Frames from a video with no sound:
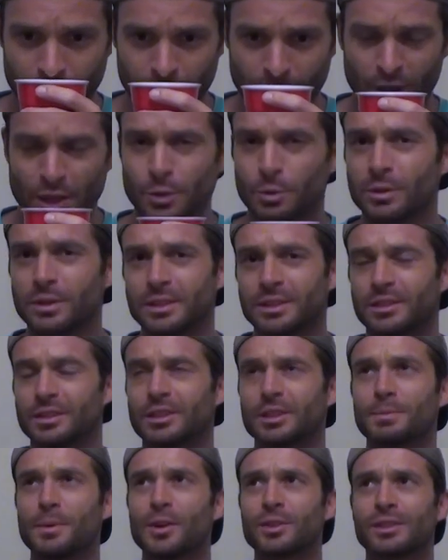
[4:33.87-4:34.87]
This one
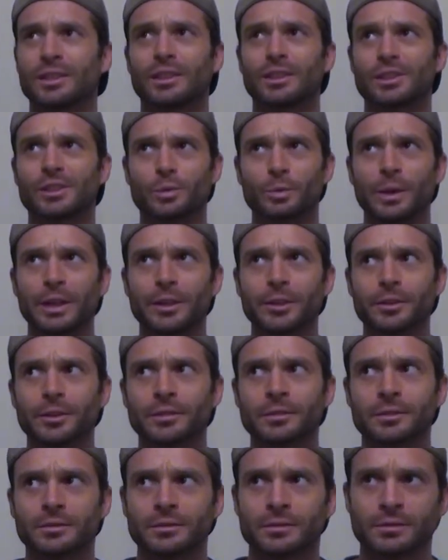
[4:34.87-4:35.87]
smells a little
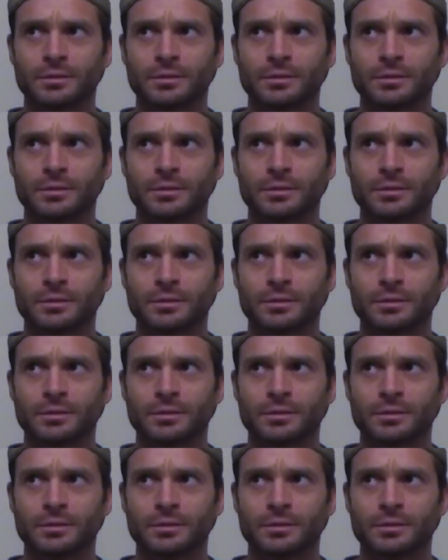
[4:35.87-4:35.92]
sweeter,